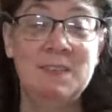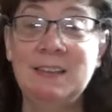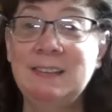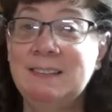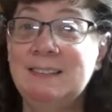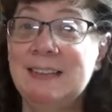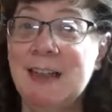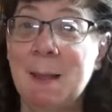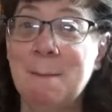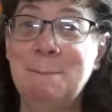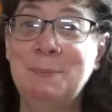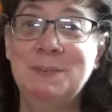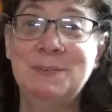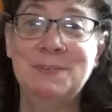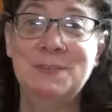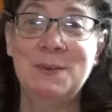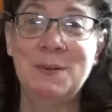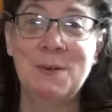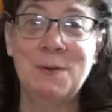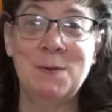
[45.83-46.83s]
this
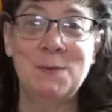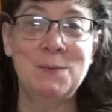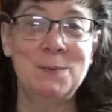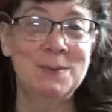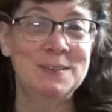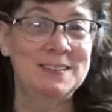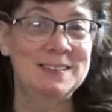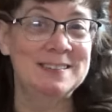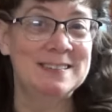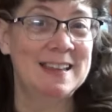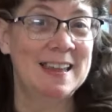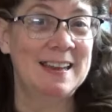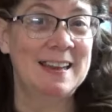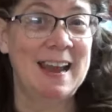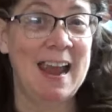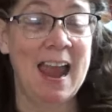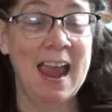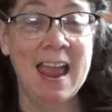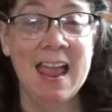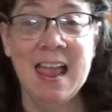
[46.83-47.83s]
episode, we're just
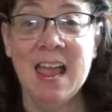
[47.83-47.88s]
gonna